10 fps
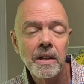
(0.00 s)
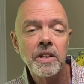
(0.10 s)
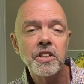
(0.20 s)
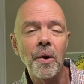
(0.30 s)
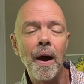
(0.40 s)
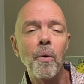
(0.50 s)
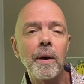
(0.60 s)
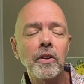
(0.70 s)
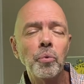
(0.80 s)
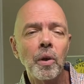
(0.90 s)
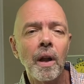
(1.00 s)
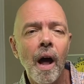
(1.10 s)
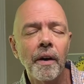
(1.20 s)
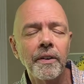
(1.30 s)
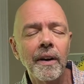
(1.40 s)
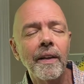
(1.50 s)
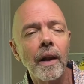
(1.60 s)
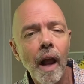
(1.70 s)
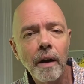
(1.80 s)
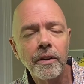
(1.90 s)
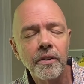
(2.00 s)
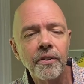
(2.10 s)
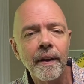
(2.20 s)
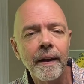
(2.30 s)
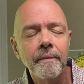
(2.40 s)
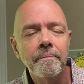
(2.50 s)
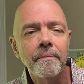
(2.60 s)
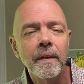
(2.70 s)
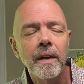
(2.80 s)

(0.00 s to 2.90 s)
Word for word: So I went to a lawyer, and the lawyer said,